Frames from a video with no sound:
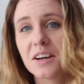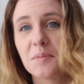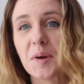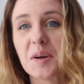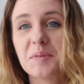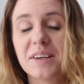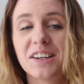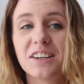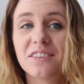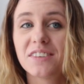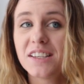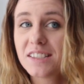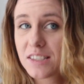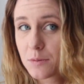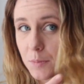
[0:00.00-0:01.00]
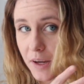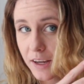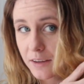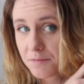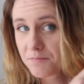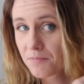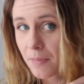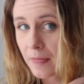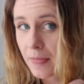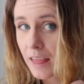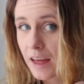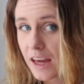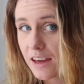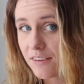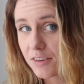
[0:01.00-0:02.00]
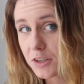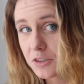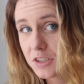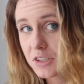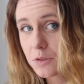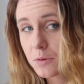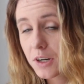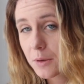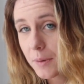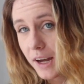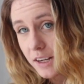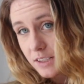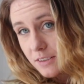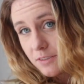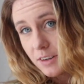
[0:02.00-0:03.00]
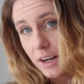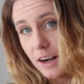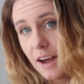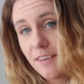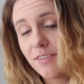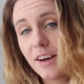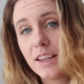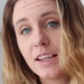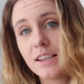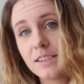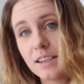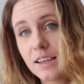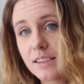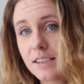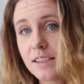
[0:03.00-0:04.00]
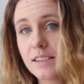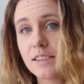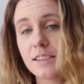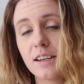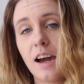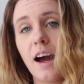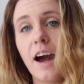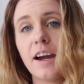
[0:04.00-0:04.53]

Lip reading: and it made me nervous. But if you just work back to front, I find that's easiest.